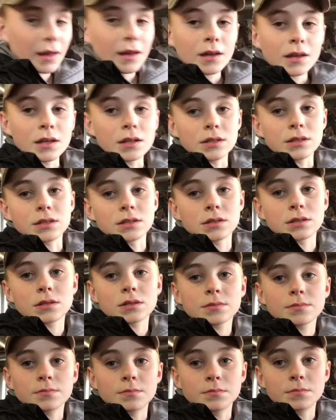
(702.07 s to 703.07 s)
is
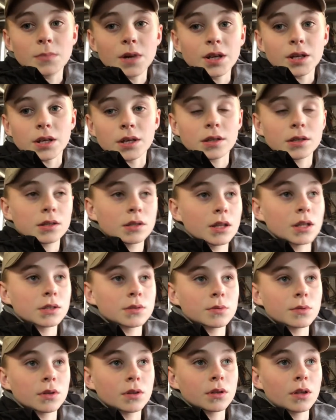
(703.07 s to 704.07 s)
money. That's
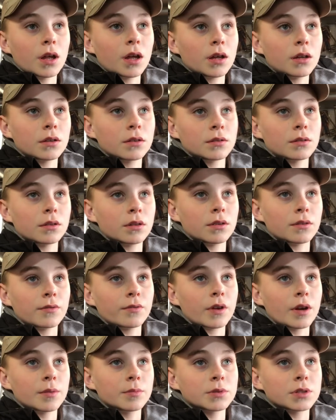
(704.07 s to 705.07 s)
what a lot of the
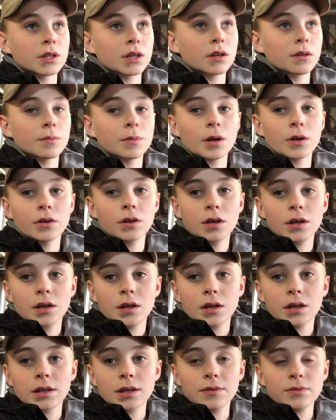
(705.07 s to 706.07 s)
farms think about.
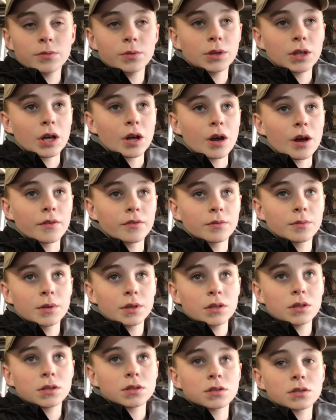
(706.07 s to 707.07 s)
And even with the government,
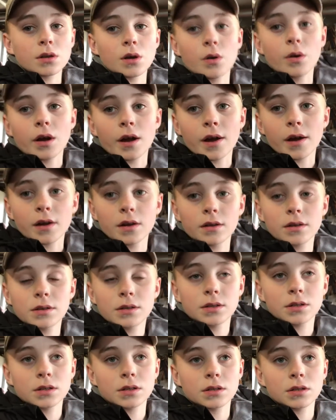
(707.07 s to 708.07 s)
it's so hard
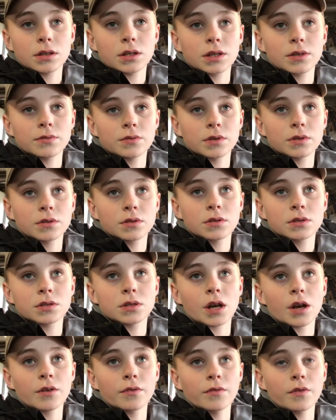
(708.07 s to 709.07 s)
to even
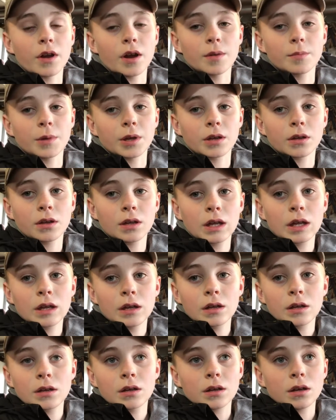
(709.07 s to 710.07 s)
start farming
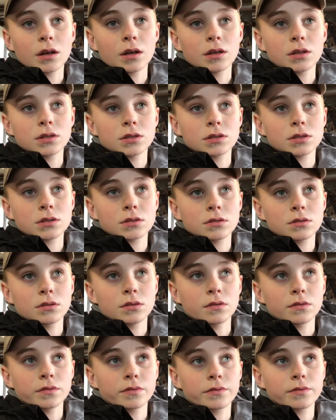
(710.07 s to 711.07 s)
because
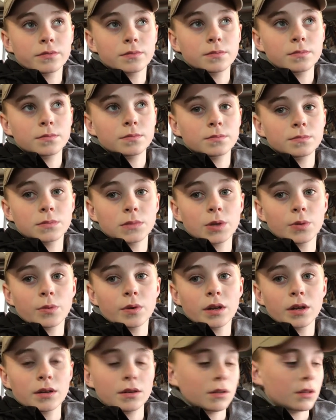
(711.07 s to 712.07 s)
of the
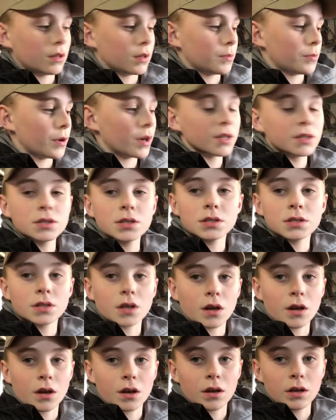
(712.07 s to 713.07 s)
way like prices
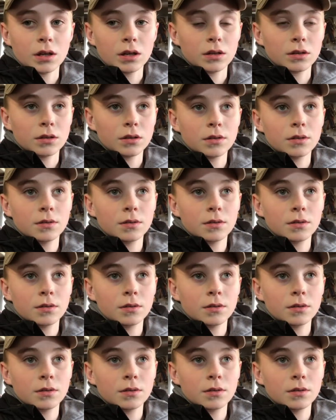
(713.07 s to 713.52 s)
are, and